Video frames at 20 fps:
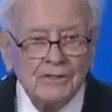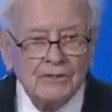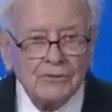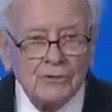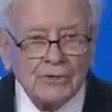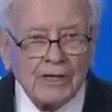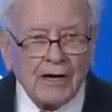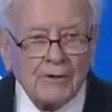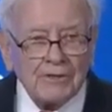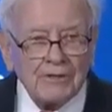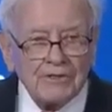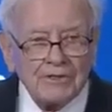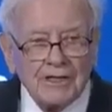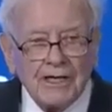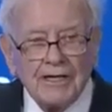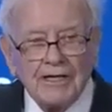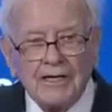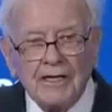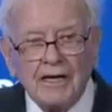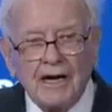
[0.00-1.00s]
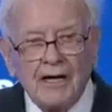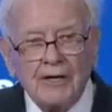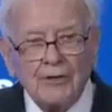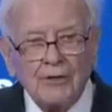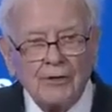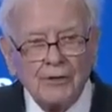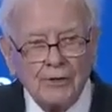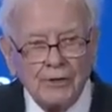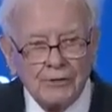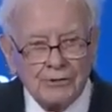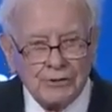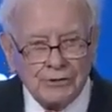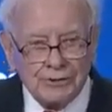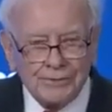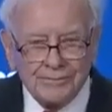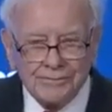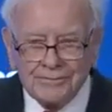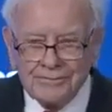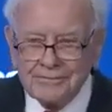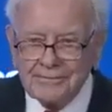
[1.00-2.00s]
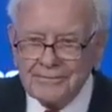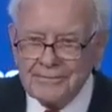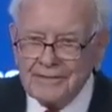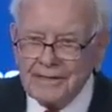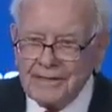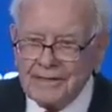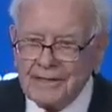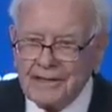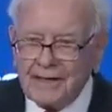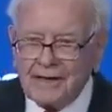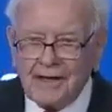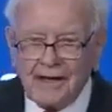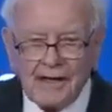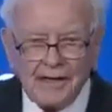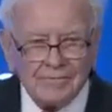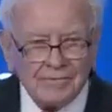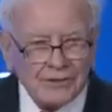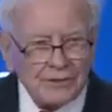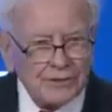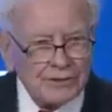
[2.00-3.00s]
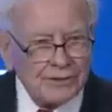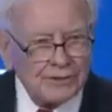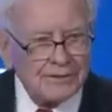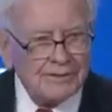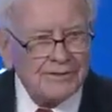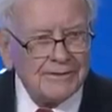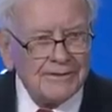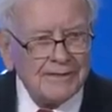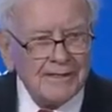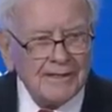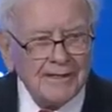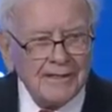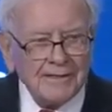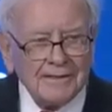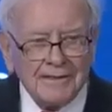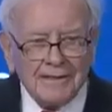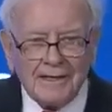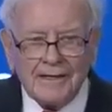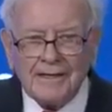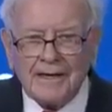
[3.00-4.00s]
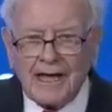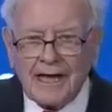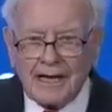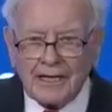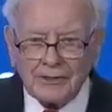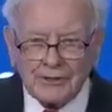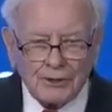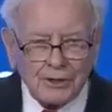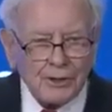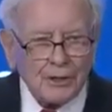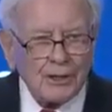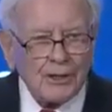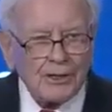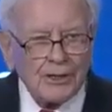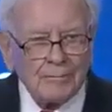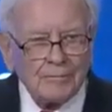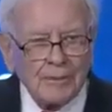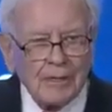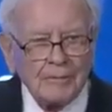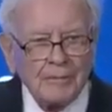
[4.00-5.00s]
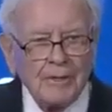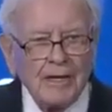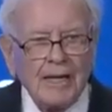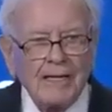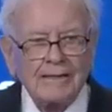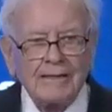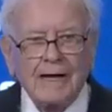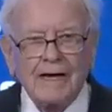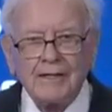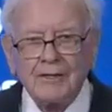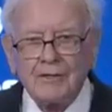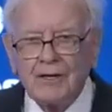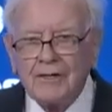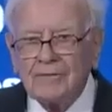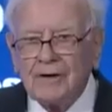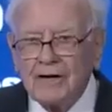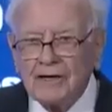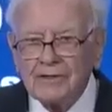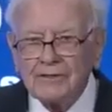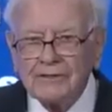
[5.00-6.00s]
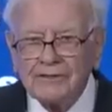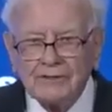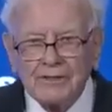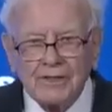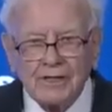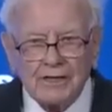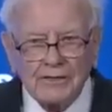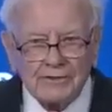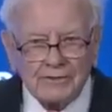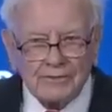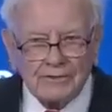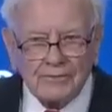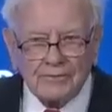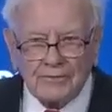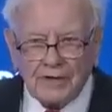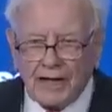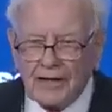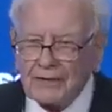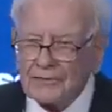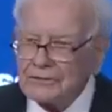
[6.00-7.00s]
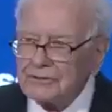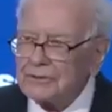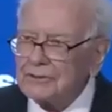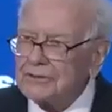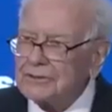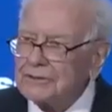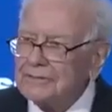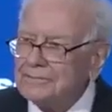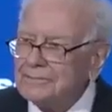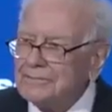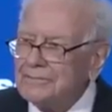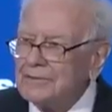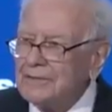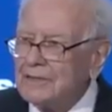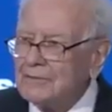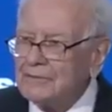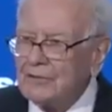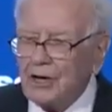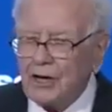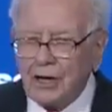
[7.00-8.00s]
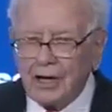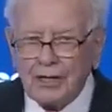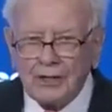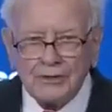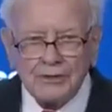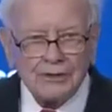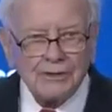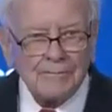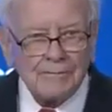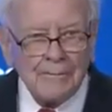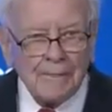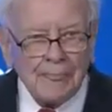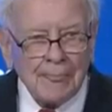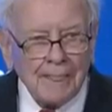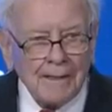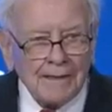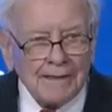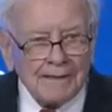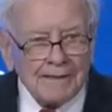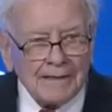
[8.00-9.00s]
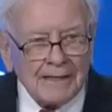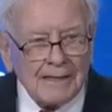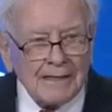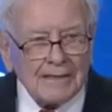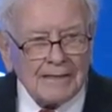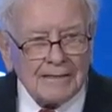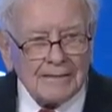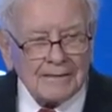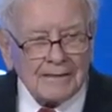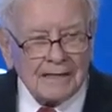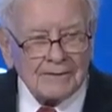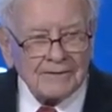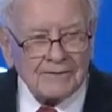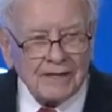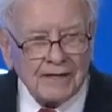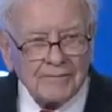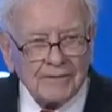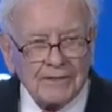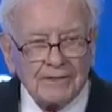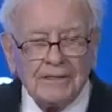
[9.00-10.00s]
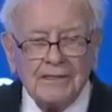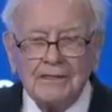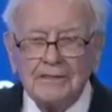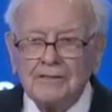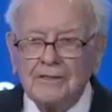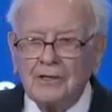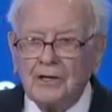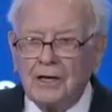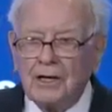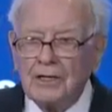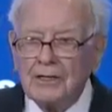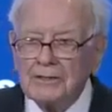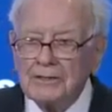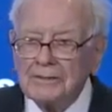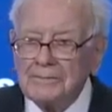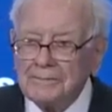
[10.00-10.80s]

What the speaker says: So now he's taking on Hertz and Avis and National and people like that who have hundreds and hundreds of thousands of cars. And he's got 17 cars.